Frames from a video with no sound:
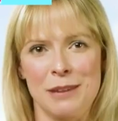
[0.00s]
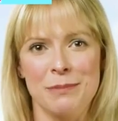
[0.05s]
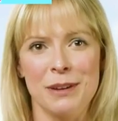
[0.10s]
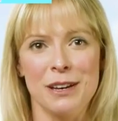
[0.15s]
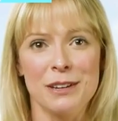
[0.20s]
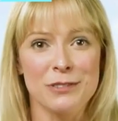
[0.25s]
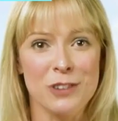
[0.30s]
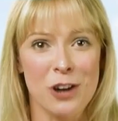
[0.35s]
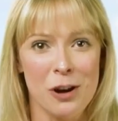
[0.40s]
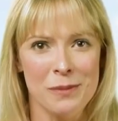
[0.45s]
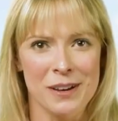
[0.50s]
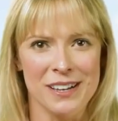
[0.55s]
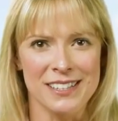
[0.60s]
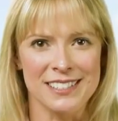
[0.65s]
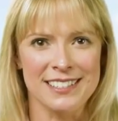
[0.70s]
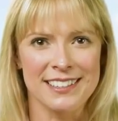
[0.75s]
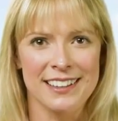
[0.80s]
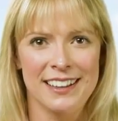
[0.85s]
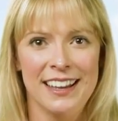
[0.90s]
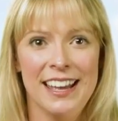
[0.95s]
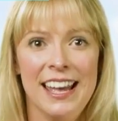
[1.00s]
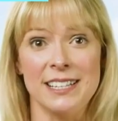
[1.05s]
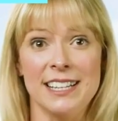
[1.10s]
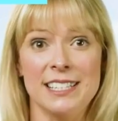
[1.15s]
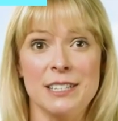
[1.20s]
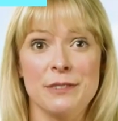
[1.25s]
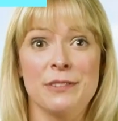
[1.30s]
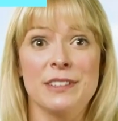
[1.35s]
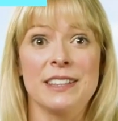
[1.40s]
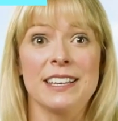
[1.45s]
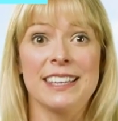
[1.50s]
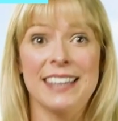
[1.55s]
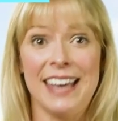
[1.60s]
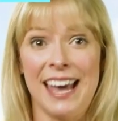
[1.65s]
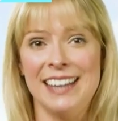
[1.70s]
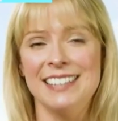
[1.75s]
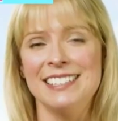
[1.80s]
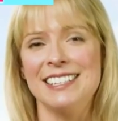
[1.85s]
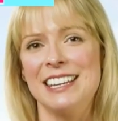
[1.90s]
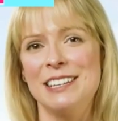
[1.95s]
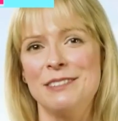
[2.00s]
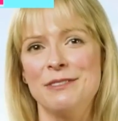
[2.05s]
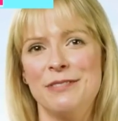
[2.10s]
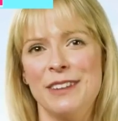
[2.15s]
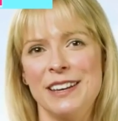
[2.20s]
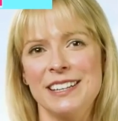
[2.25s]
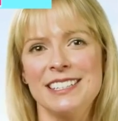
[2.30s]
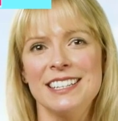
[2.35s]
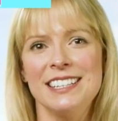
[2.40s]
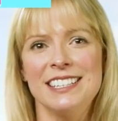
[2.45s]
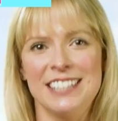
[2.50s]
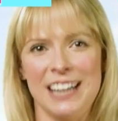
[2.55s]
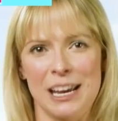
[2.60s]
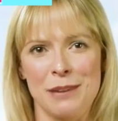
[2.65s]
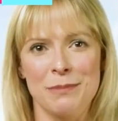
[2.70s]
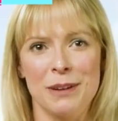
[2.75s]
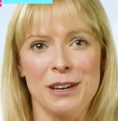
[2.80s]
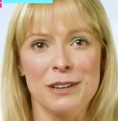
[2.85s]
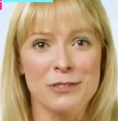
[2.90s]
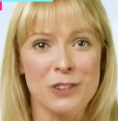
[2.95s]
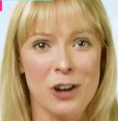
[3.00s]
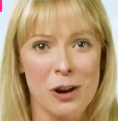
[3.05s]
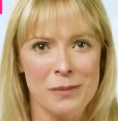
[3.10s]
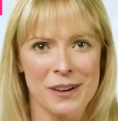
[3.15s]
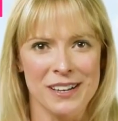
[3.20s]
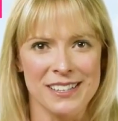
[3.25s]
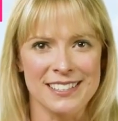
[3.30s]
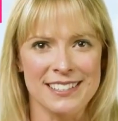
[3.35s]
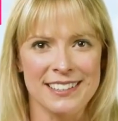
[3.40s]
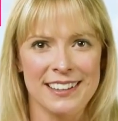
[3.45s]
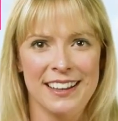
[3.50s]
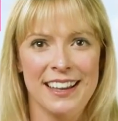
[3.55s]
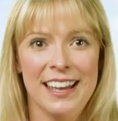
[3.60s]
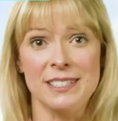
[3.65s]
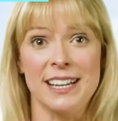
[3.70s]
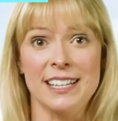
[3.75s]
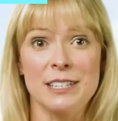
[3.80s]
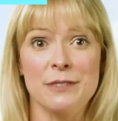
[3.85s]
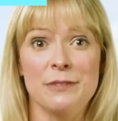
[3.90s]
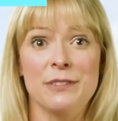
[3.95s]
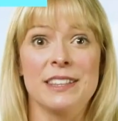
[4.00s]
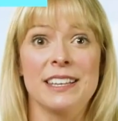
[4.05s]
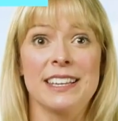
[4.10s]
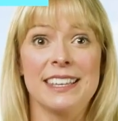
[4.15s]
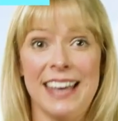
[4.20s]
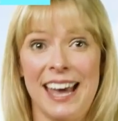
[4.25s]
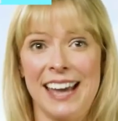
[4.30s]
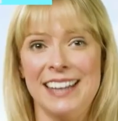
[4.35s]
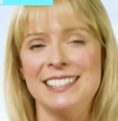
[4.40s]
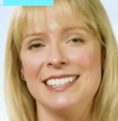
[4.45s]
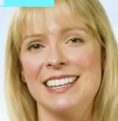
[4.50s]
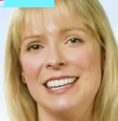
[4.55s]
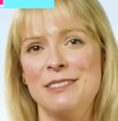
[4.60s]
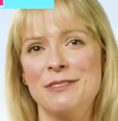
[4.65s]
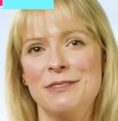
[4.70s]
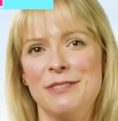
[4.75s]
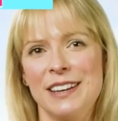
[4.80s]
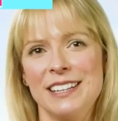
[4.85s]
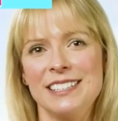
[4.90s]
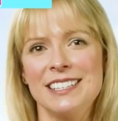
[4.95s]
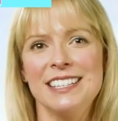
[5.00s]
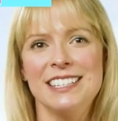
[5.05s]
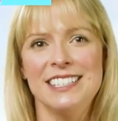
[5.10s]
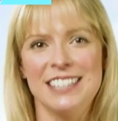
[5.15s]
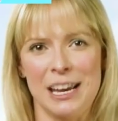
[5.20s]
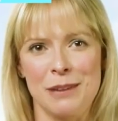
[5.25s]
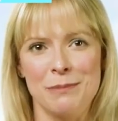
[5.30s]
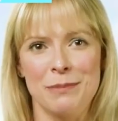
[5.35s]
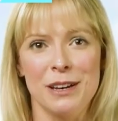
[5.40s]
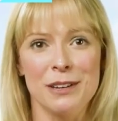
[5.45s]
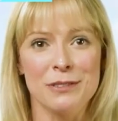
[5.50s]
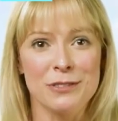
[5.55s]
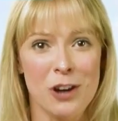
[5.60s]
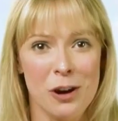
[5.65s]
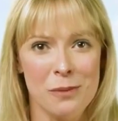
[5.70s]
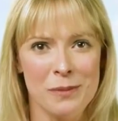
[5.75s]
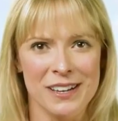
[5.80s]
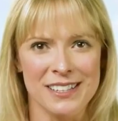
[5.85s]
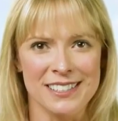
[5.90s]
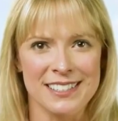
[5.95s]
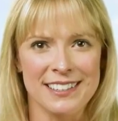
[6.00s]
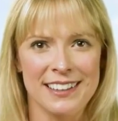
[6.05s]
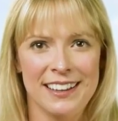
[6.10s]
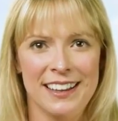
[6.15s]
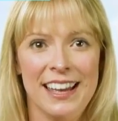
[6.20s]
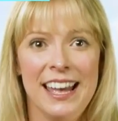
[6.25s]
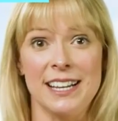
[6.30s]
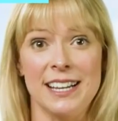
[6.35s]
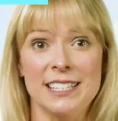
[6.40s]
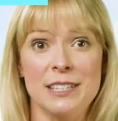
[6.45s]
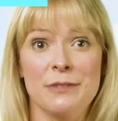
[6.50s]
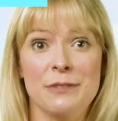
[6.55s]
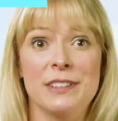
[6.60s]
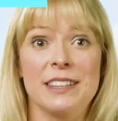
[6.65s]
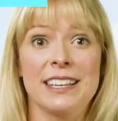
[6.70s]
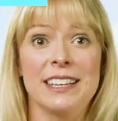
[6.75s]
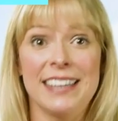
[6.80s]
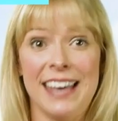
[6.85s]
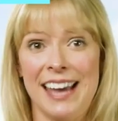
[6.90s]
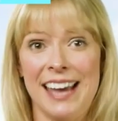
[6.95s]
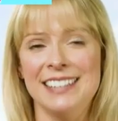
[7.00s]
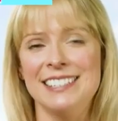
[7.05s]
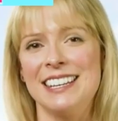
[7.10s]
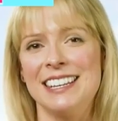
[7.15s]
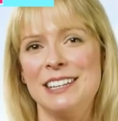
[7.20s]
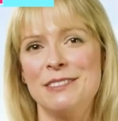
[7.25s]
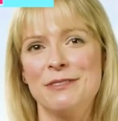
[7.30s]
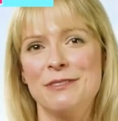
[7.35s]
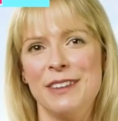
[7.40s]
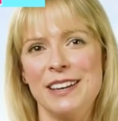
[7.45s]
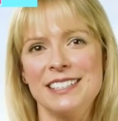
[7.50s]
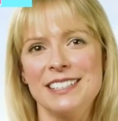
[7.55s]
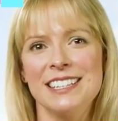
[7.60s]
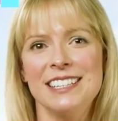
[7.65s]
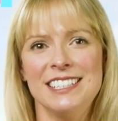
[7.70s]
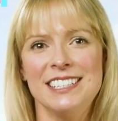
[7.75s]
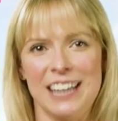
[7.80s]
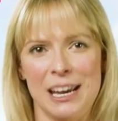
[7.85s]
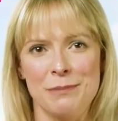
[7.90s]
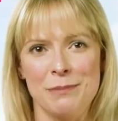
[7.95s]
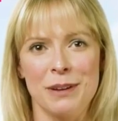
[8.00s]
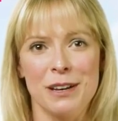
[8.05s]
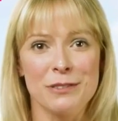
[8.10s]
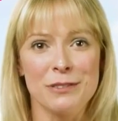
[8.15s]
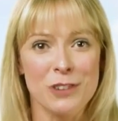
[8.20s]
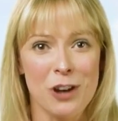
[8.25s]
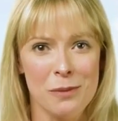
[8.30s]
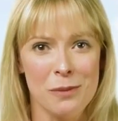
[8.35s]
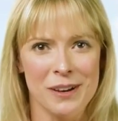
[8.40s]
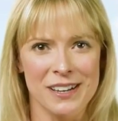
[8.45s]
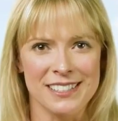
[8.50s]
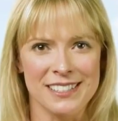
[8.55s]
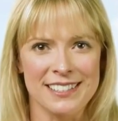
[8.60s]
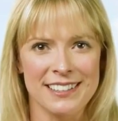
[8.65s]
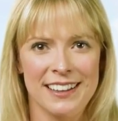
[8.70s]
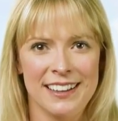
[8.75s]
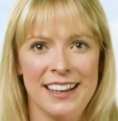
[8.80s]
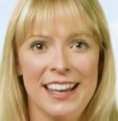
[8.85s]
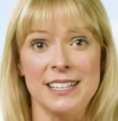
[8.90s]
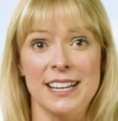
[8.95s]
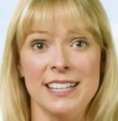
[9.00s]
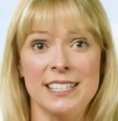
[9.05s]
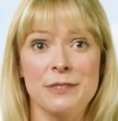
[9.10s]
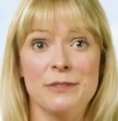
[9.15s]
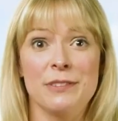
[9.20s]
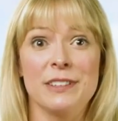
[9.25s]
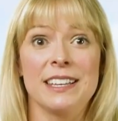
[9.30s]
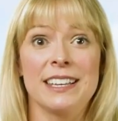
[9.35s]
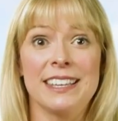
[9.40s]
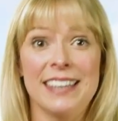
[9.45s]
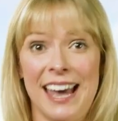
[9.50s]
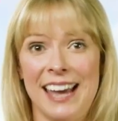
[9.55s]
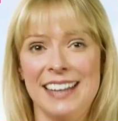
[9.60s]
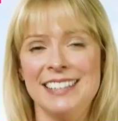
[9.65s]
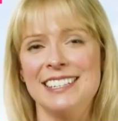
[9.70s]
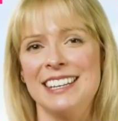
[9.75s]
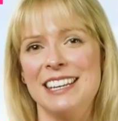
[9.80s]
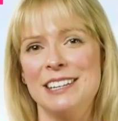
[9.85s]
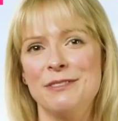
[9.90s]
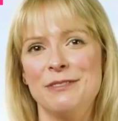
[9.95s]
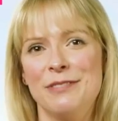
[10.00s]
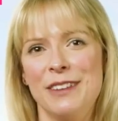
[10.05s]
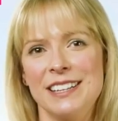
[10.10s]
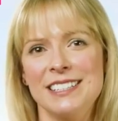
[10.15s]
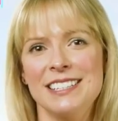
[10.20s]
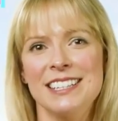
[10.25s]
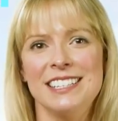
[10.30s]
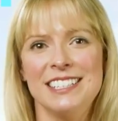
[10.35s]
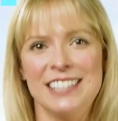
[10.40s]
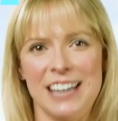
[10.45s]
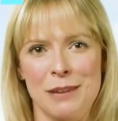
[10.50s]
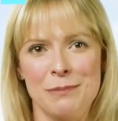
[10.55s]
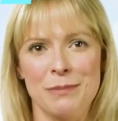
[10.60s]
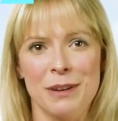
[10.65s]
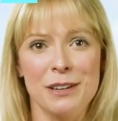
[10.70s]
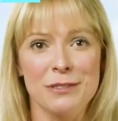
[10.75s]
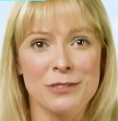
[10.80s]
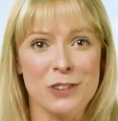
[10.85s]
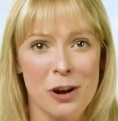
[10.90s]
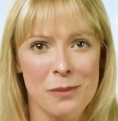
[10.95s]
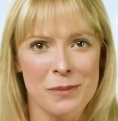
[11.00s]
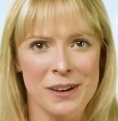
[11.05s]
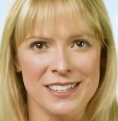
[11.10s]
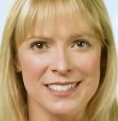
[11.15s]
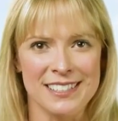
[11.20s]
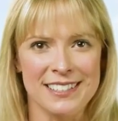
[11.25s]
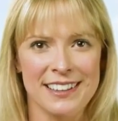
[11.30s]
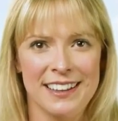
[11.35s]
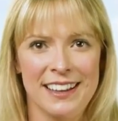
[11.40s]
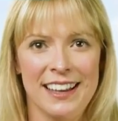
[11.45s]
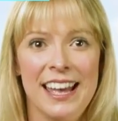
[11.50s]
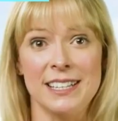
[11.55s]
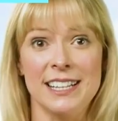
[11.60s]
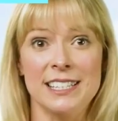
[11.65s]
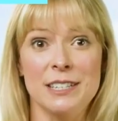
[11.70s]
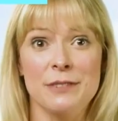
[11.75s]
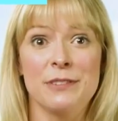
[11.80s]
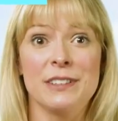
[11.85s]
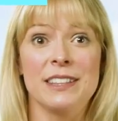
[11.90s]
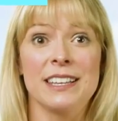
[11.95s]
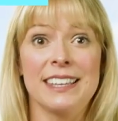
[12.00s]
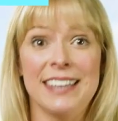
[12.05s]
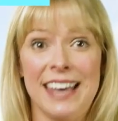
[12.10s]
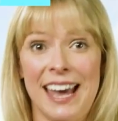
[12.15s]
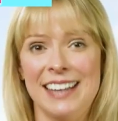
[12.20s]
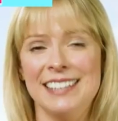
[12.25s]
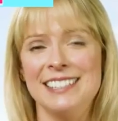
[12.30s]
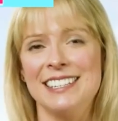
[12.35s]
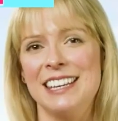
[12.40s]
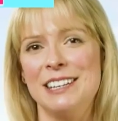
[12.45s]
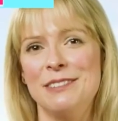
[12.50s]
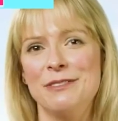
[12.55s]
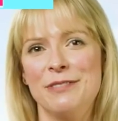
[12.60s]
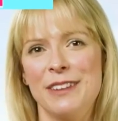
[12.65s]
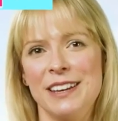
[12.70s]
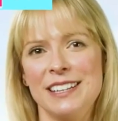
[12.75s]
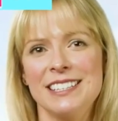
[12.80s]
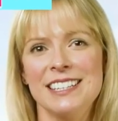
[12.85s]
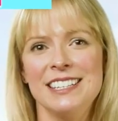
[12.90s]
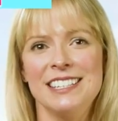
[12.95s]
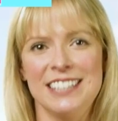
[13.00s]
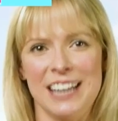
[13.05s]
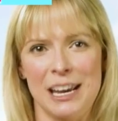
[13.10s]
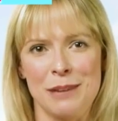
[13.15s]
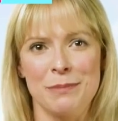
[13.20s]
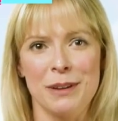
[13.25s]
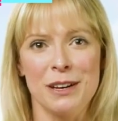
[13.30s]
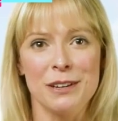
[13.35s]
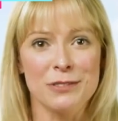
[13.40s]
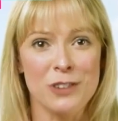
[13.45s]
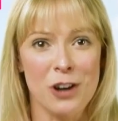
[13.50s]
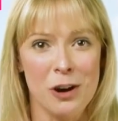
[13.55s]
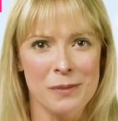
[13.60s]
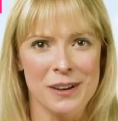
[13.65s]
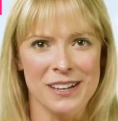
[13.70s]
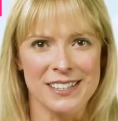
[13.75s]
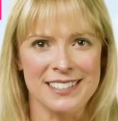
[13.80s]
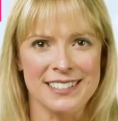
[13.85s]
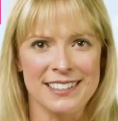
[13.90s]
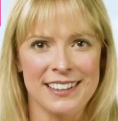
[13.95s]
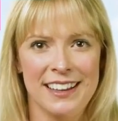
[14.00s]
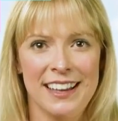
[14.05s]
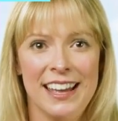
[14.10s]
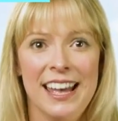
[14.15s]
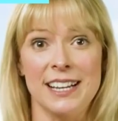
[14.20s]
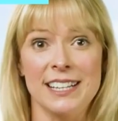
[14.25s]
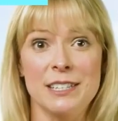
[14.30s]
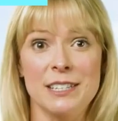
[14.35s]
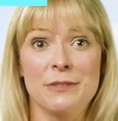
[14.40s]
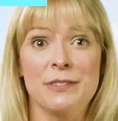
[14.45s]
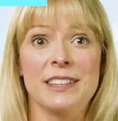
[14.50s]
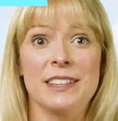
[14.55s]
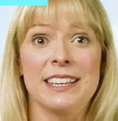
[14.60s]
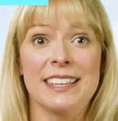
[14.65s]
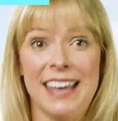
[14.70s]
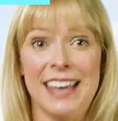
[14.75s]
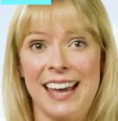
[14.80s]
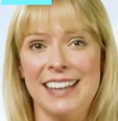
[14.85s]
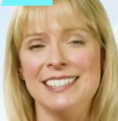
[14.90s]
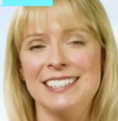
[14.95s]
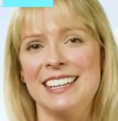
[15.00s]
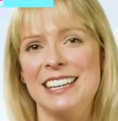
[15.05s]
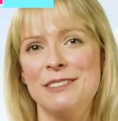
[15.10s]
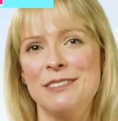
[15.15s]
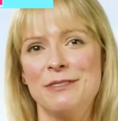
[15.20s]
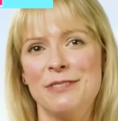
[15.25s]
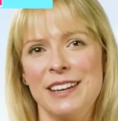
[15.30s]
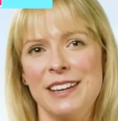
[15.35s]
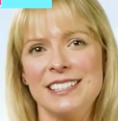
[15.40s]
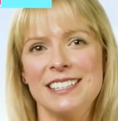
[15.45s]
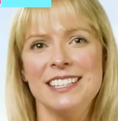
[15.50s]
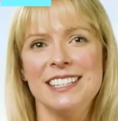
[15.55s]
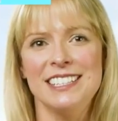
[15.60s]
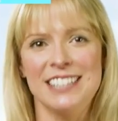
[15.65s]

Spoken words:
Joel B. Polak is senior editor-at-large at Breitbart News. He earned an AB in Social Studies and Environmental Science and Public Policy from Harvard College, and a JD from Harvard Law School. He is a winner of the 2018 Robert Novak Journalism Alumni Fellowship.